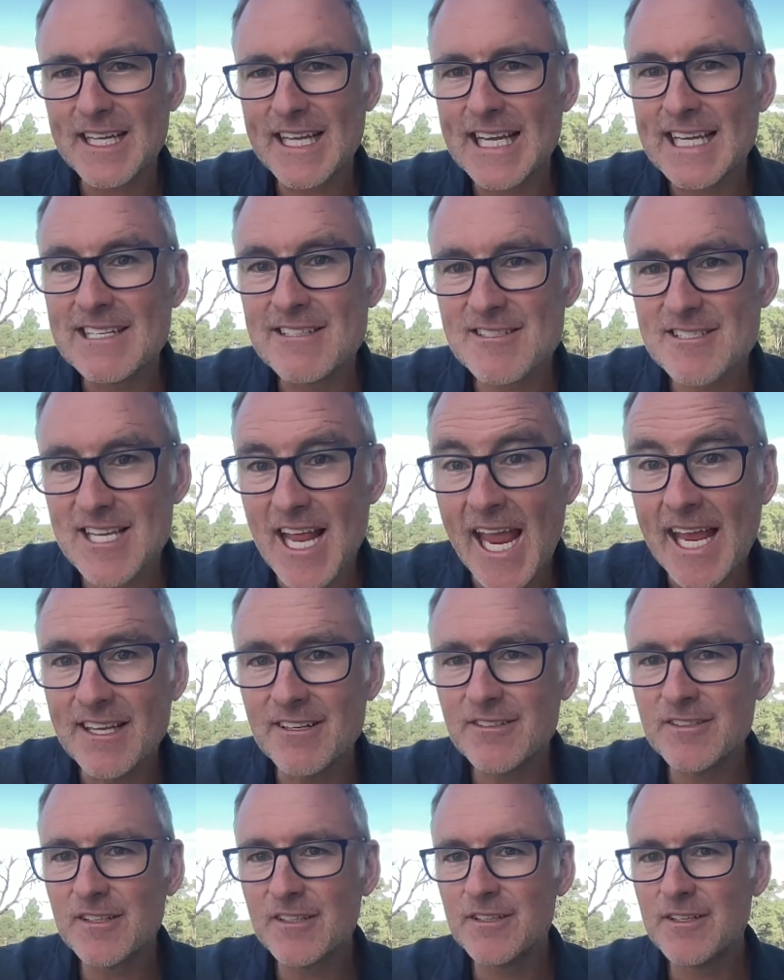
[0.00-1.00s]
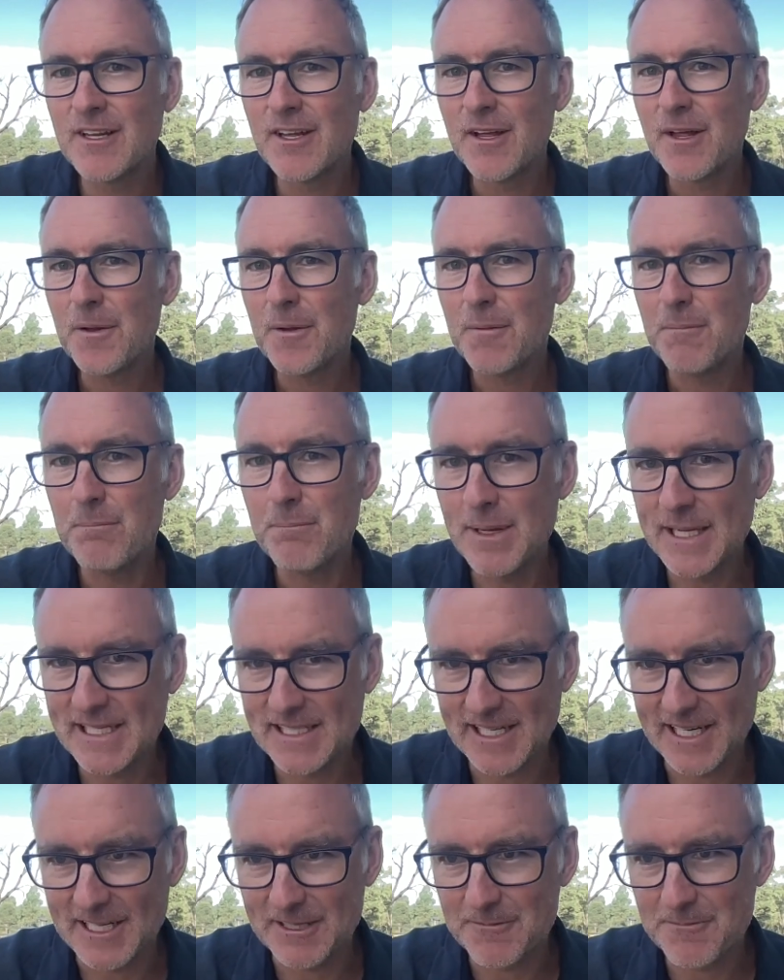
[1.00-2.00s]
intended
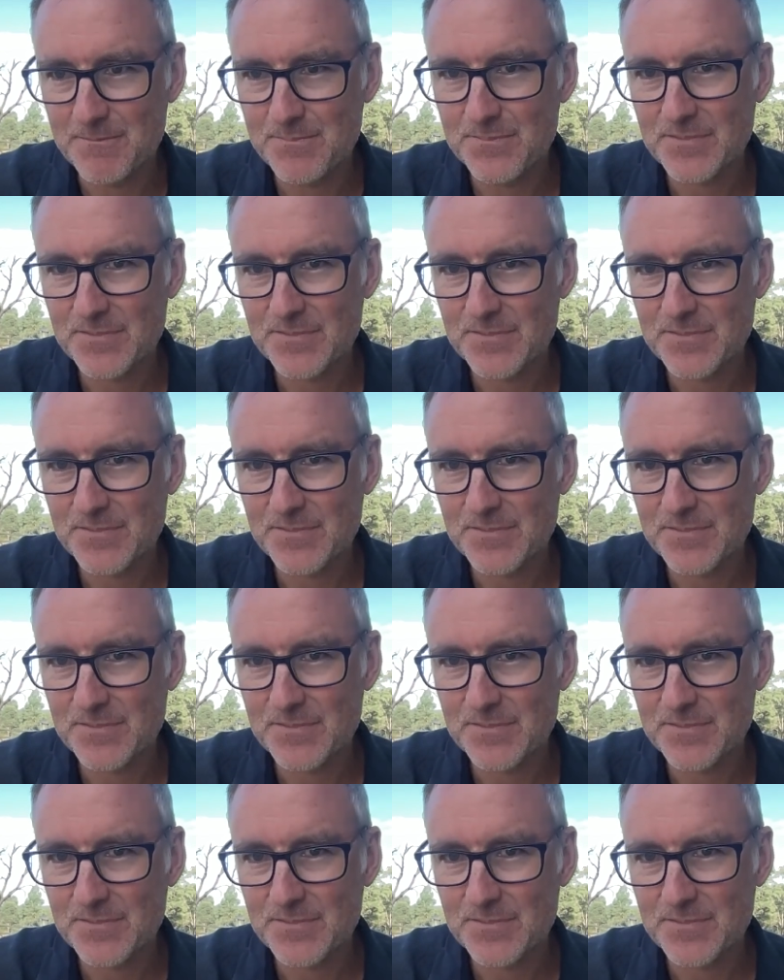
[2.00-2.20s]
meaning.